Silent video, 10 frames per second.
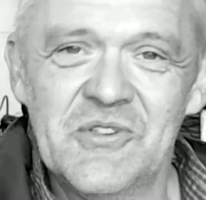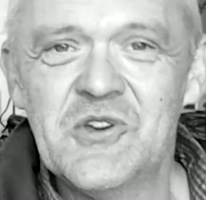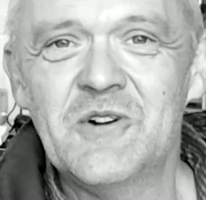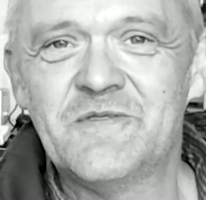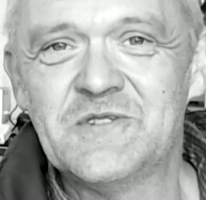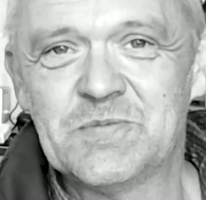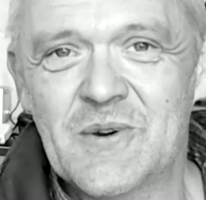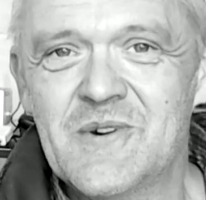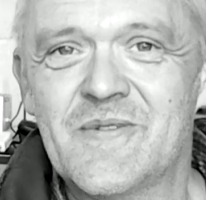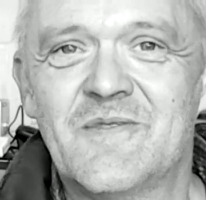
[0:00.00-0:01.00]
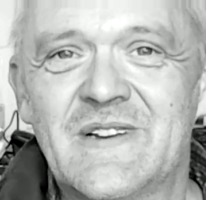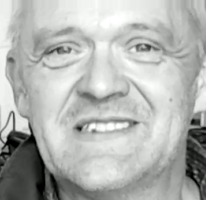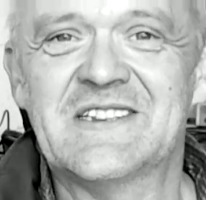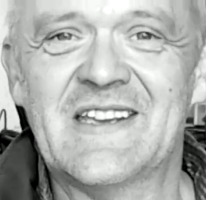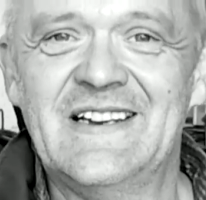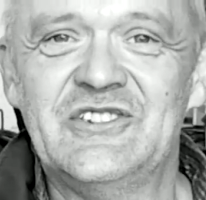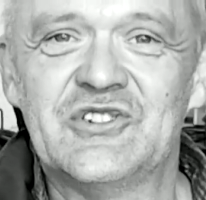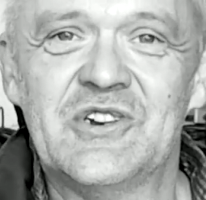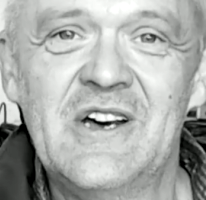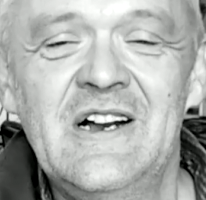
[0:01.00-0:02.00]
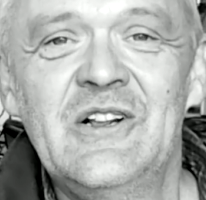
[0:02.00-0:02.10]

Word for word: With your spirit of investigation,